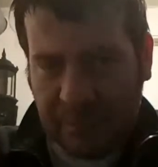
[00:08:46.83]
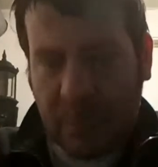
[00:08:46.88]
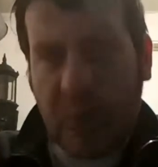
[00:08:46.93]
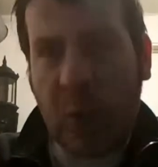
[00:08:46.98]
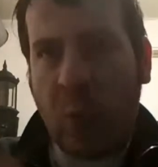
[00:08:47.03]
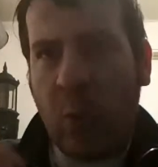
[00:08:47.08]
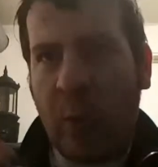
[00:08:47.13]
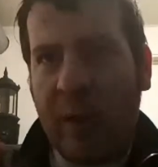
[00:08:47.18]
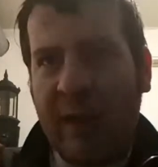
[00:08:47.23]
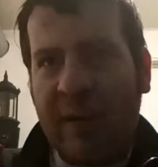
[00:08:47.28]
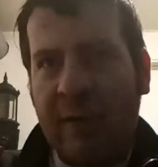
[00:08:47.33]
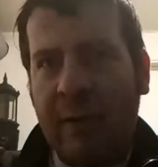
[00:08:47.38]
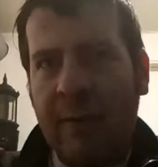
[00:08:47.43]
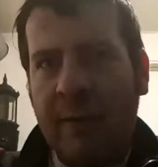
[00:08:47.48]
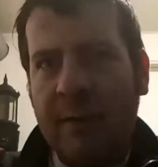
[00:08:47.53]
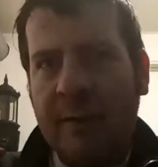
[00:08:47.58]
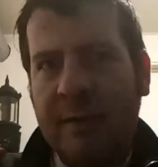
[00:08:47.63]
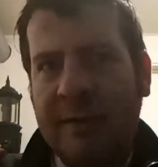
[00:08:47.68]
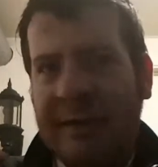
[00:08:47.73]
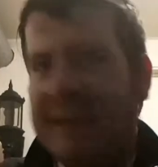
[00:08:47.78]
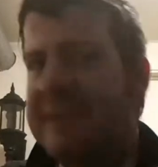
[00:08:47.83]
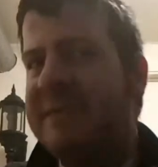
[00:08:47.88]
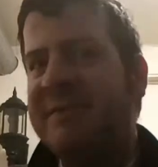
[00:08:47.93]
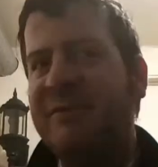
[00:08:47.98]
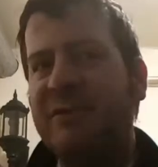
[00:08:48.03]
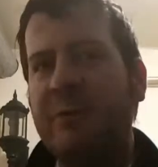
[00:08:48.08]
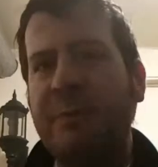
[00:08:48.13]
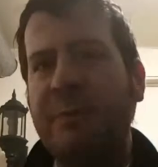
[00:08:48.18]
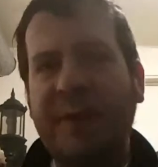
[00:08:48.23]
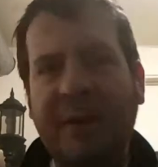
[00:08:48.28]
where
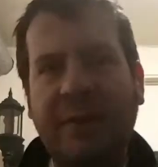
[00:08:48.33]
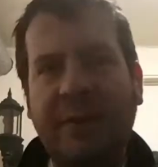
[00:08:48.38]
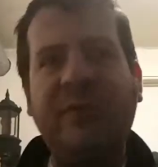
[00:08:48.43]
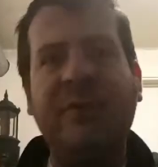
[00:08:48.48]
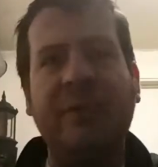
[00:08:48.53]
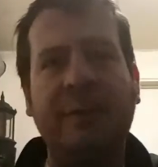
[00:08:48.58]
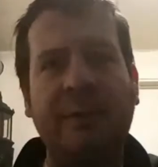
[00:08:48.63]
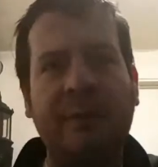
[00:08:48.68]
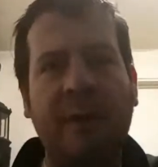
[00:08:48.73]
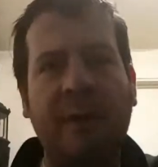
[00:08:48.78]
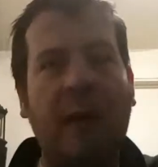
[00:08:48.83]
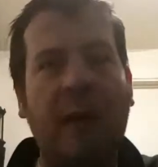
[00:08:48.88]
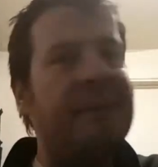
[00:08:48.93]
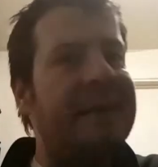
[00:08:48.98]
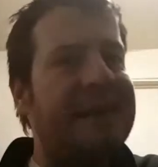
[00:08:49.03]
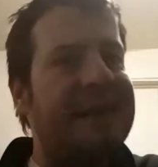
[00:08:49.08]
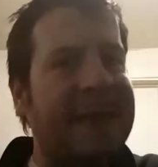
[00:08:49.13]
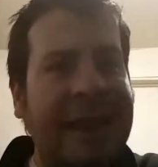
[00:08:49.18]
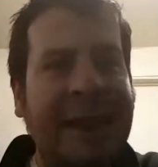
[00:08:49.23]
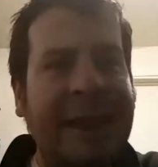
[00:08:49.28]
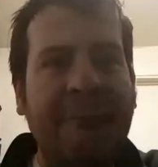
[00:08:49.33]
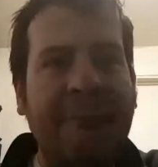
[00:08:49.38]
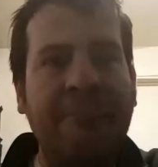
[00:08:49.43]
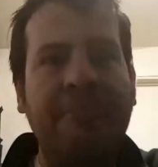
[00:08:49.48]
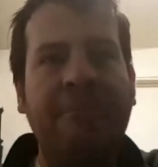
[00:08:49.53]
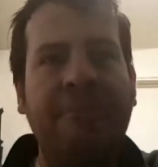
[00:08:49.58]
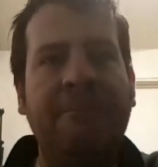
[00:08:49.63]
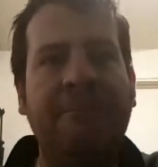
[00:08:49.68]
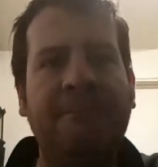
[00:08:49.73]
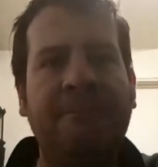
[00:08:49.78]
distribution of a
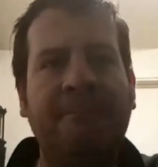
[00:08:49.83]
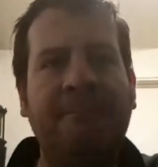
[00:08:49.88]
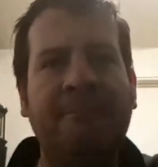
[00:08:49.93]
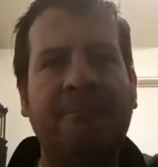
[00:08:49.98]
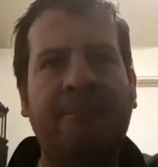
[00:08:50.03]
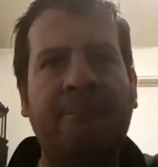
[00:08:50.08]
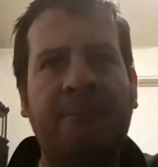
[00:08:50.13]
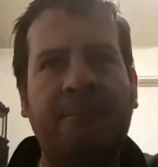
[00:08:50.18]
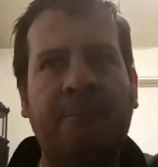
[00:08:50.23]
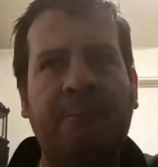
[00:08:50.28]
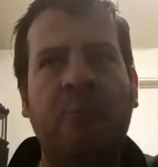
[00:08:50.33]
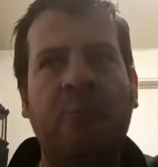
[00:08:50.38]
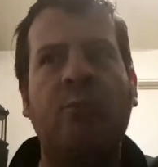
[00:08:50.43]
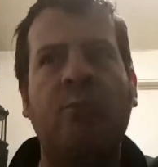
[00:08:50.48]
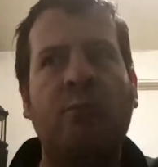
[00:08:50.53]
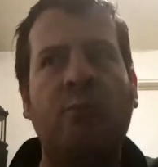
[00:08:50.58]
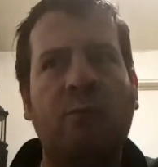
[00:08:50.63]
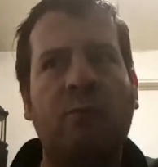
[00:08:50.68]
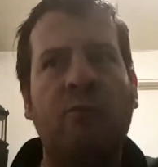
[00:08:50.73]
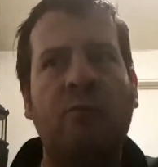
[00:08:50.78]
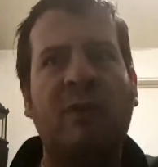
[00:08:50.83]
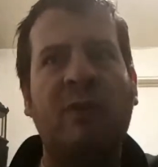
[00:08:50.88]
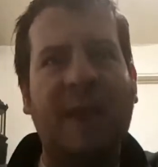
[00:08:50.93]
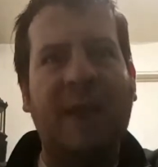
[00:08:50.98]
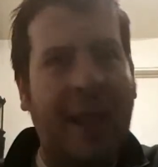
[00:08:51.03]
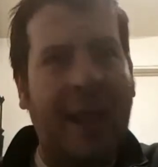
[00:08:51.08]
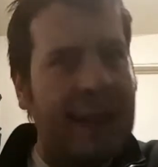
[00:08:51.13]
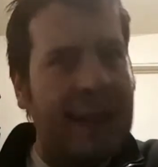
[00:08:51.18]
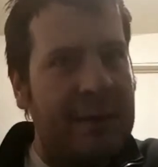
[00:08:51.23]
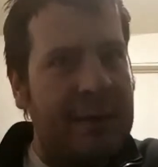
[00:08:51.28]
game
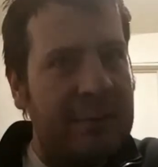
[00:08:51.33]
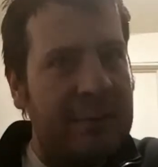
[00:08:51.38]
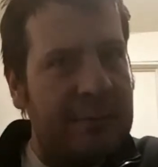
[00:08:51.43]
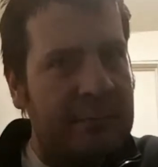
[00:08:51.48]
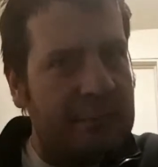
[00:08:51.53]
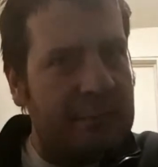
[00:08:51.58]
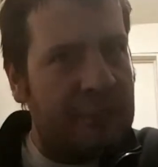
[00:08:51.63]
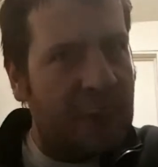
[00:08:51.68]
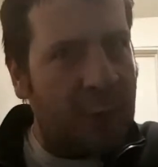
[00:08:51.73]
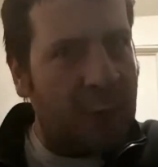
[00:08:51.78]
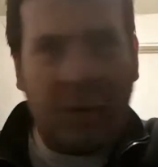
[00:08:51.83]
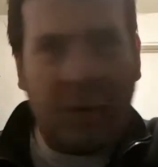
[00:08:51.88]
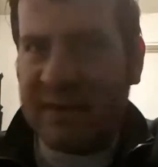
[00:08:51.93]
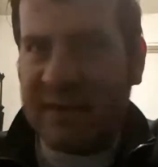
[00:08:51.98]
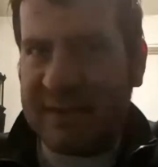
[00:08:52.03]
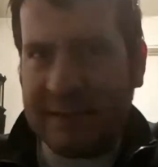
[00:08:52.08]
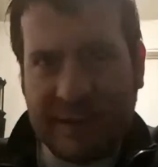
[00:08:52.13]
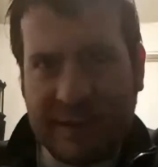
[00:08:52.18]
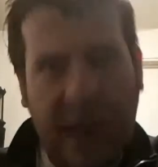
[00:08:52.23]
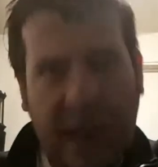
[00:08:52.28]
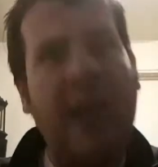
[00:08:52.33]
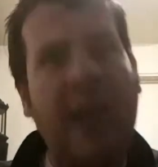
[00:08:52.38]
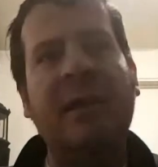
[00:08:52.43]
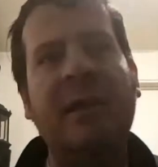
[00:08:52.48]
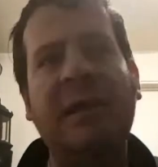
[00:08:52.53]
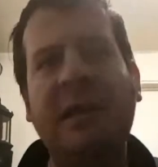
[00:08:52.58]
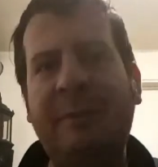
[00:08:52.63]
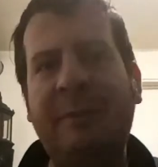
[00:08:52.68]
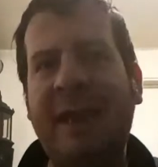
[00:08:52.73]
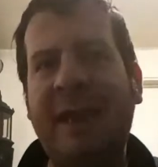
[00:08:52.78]
can almost
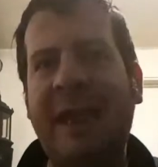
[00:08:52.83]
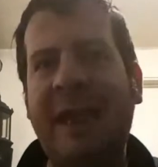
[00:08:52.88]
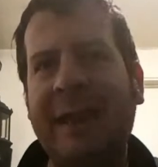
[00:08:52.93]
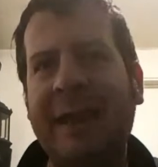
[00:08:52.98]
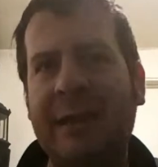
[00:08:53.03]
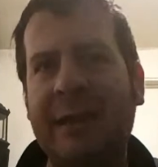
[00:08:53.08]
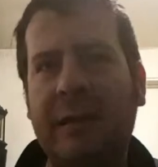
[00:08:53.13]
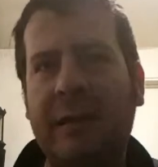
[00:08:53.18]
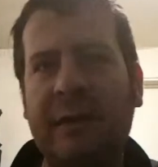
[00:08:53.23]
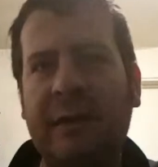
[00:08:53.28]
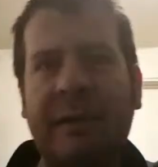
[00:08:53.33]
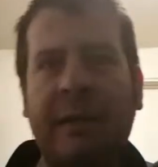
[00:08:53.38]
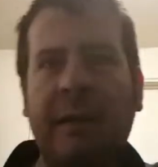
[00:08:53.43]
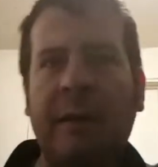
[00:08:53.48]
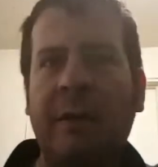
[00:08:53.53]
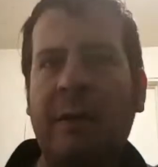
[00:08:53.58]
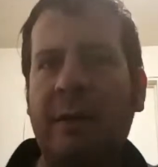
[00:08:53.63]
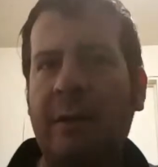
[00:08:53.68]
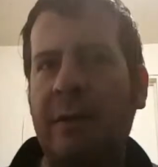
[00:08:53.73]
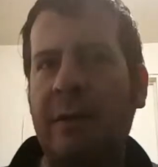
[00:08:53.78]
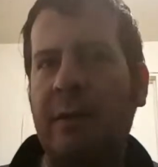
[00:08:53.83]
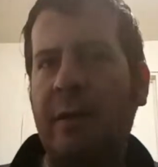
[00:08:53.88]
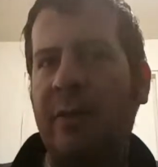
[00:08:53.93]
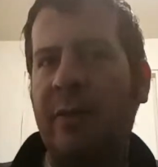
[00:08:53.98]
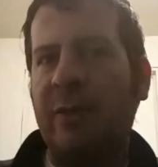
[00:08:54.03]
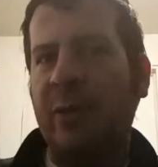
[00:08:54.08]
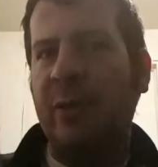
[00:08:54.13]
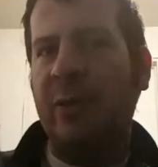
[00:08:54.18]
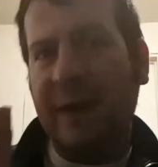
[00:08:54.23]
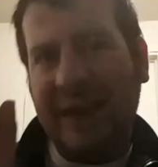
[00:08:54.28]
entirely be handled
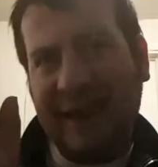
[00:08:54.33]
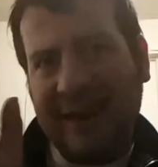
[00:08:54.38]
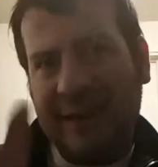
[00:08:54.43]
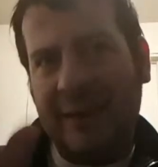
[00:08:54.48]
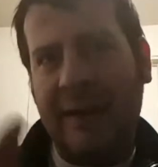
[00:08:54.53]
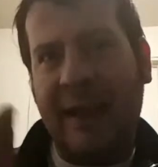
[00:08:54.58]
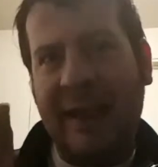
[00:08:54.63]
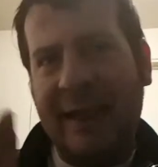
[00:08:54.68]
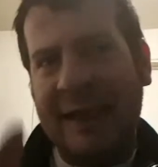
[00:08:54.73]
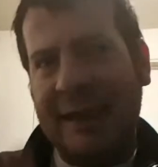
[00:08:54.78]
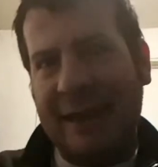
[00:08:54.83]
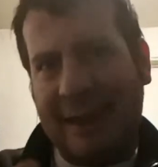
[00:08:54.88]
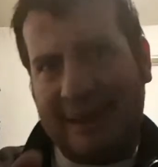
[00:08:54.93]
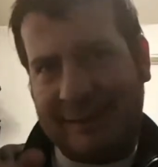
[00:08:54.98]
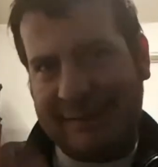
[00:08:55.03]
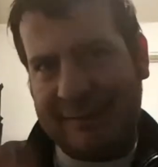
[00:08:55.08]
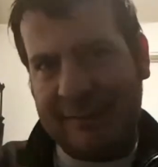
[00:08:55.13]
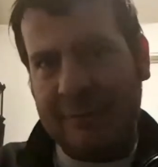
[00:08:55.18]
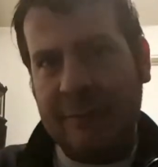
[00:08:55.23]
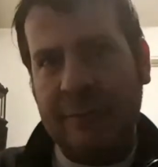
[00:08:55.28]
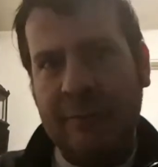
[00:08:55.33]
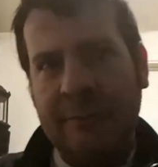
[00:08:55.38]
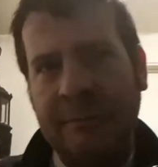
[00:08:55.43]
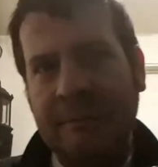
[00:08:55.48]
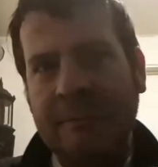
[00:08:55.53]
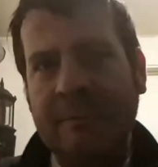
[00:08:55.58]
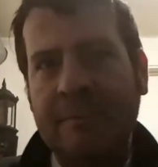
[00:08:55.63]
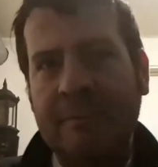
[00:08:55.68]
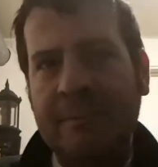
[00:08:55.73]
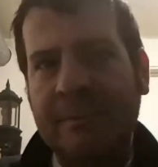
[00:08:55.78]
through an internet connection,
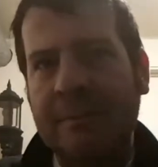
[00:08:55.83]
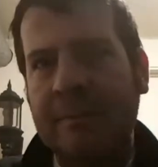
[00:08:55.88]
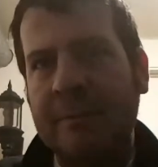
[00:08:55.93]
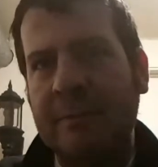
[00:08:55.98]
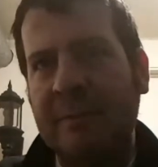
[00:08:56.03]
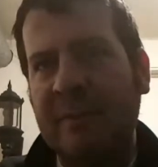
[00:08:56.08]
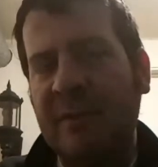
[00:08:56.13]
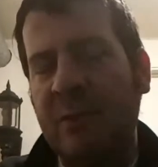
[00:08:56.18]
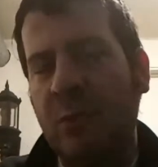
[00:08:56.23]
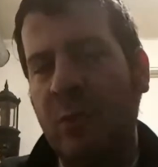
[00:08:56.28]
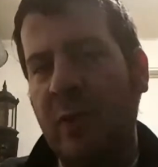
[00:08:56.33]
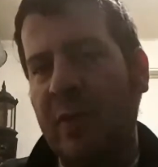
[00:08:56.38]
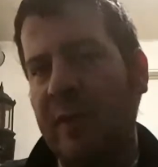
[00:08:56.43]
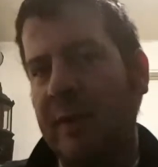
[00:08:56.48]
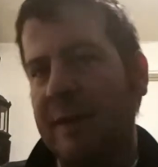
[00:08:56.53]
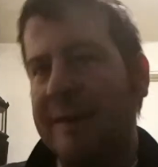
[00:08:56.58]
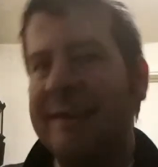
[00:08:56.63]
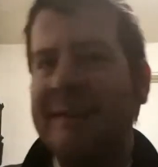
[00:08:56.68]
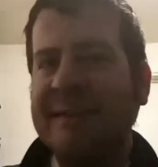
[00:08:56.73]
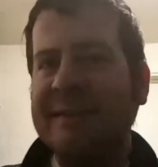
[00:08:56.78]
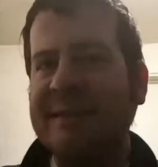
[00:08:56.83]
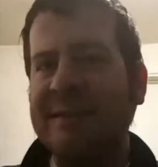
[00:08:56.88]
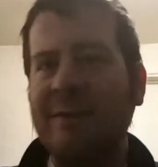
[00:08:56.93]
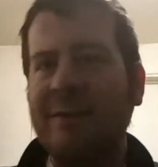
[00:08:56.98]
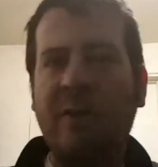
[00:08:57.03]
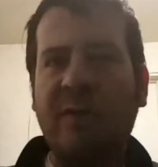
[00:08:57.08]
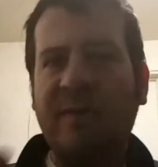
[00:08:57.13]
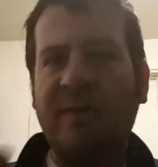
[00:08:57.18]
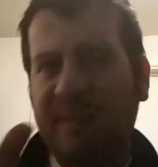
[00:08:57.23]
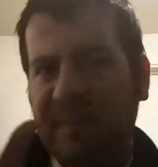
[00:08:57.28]
where there is
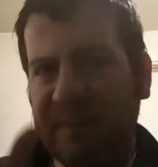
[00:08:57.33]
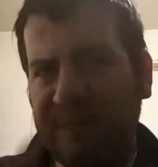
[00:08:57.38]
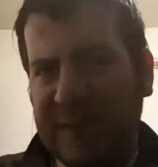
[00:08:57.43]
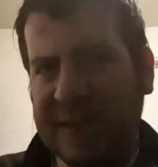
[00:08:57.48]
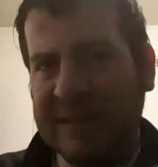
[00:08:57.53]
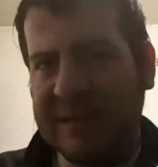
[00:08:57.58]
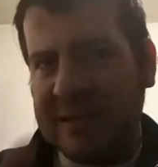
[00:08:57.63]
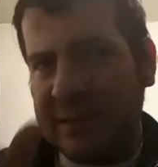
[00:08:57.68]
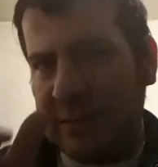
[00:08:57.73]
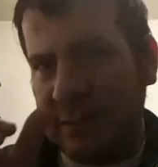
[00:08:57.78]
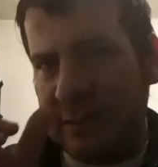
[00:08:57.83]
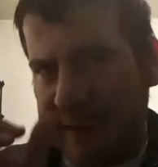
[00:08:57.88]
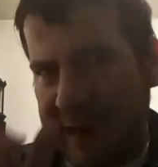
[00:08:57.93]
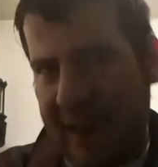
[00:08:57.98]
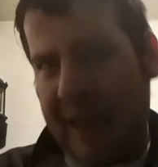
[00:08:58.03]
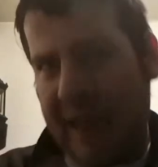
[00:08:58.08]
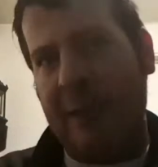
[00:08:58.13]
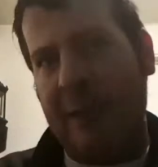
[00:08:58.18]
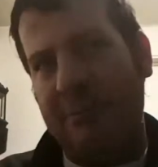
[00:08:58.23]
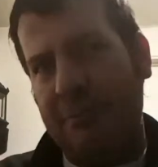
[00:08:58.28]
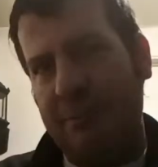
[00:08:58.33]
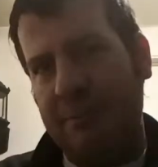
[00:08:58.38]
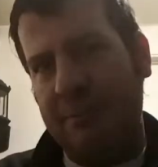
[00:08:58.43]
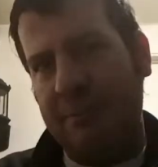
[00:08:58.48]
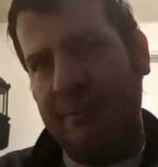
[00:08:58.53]
no physical game,